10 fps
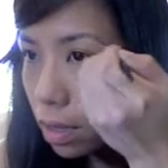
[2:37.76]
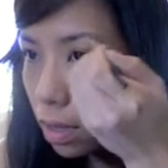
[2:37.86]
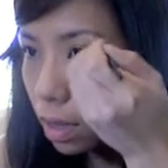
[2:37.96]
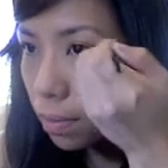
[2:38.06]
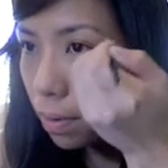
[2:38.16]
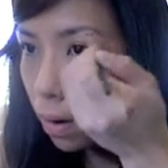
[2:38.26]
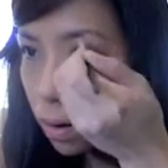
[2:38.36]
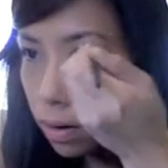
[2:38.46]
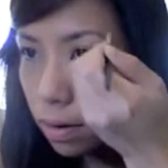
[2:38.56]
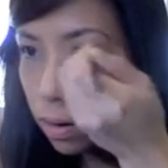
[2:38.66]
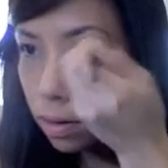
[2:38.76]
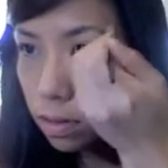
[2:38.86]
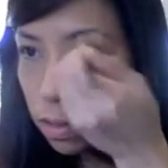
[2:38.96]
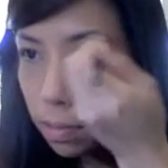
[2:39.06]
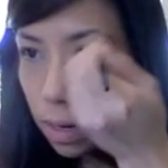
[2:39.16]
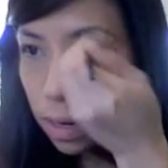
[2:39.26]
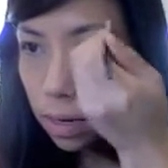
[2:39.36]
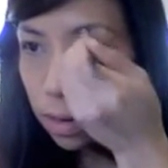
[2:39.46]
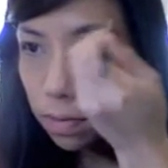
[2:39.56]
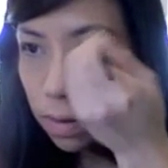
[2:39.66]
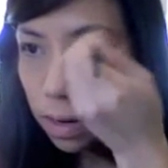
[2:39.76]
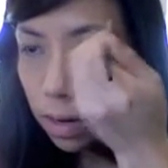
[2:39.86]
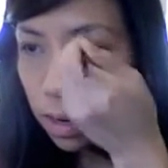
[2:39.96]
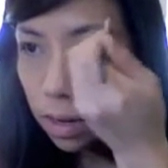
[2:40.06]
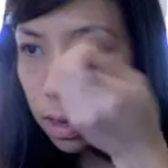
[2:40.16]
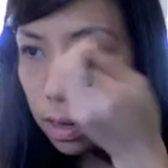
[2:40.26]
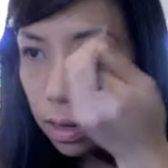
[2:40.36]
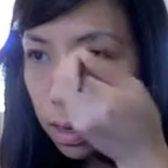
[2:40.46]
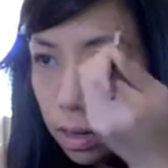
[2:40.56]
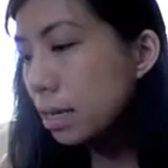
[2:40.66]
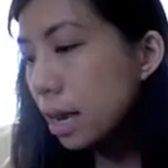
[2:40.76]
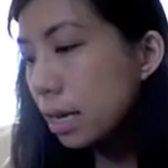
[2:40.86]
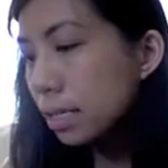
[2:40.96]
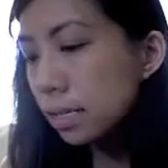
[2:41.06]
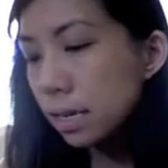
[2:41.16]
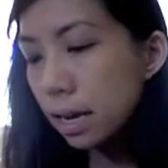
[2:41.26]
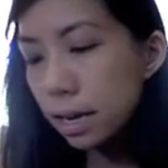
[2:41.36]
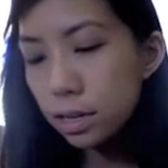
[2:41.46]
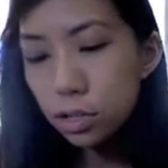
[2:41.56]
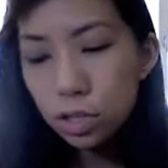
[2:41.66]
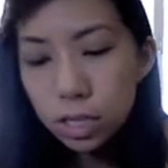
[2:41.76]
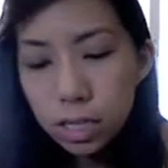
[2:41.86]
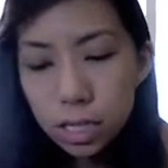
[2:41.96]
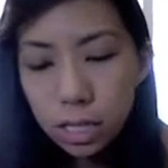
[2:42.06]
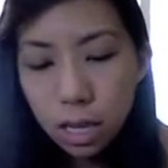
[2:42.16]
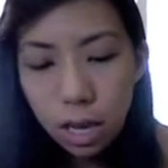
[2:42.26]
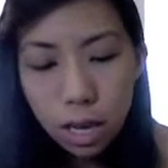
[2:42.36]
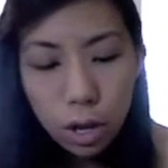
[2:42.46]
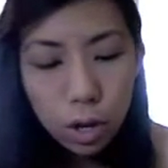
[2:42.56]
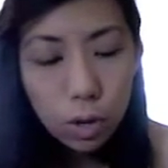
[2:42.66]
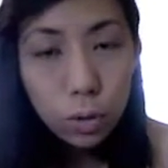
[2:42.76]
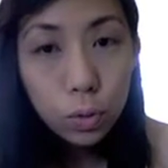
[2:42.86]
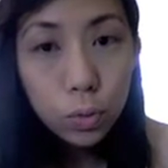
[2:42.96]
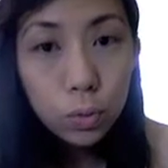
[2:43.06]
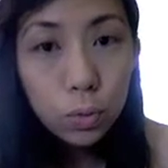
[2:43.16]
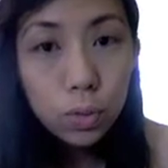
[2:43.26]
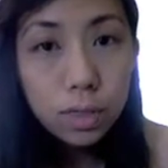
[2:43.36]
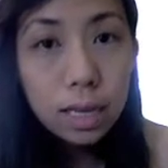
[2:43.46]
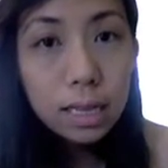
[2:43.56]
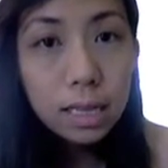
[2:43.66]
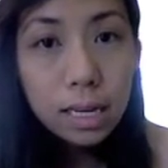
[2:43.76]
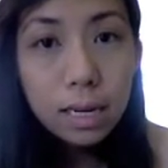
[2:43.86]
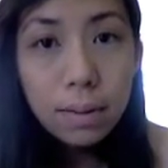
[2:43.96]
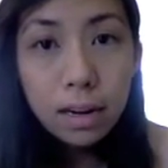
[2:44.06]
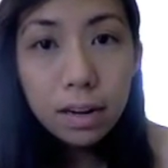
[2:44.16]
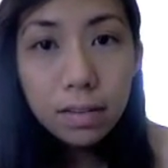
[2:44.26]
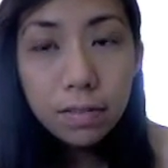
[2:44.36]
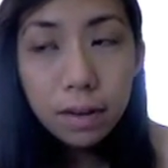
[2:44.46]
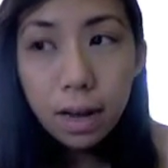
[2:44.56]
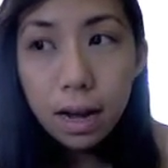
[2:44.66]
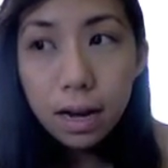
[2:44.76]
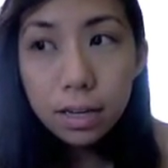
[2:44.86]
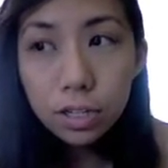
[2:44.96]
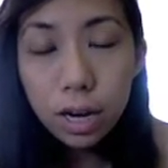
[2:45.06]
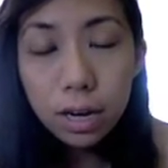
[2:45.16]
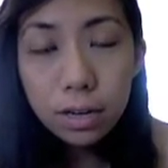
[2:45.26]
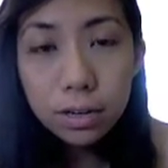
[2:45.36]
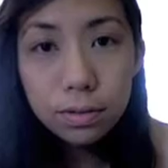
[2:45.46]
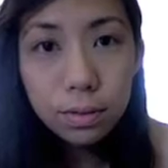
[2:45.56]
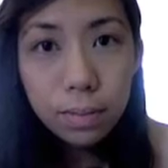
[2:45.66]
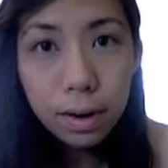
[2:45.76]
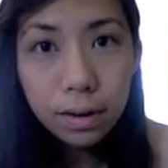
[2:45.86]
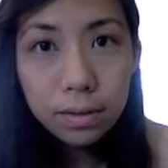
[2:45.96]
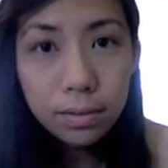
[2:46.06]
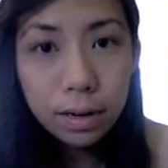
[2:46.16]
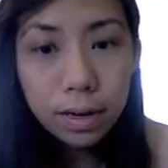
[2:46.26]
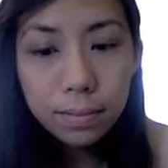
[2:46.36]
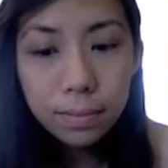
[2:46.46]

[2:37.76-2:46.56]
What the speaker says: that part and just make it evened. Next, I usually use a little bit of eyeshadow no matter what